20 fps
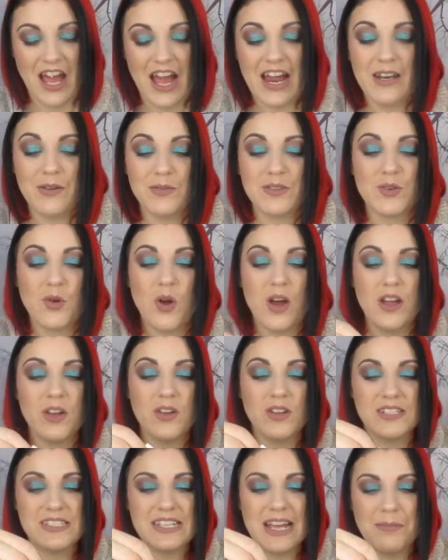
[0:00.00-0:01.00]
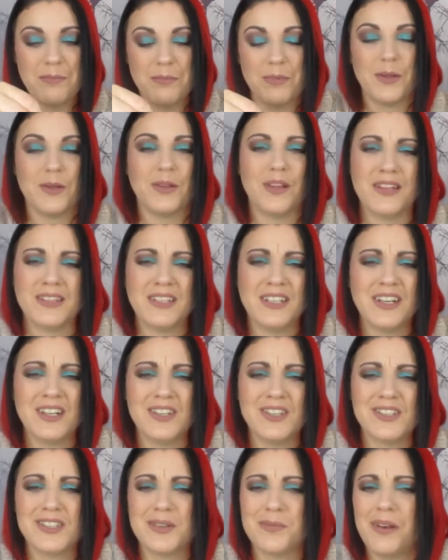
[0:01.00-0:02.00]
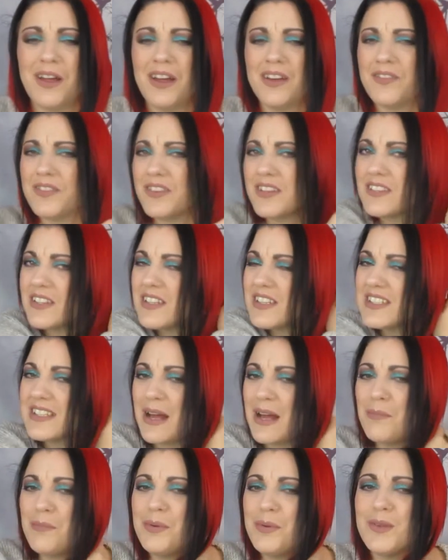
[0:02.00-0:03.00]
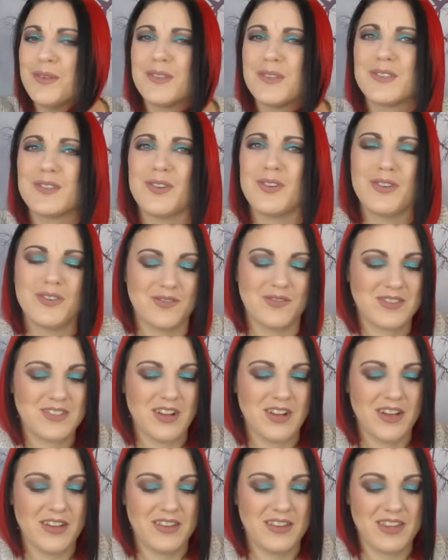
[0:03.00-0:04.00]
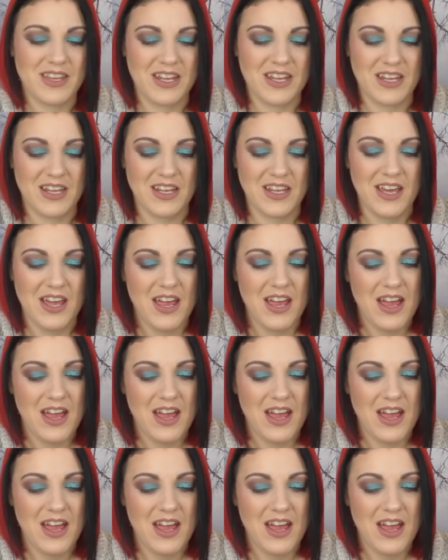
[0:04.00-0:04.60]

And it was quite a good sample. I think I just applied for this on a sample sort of site thing.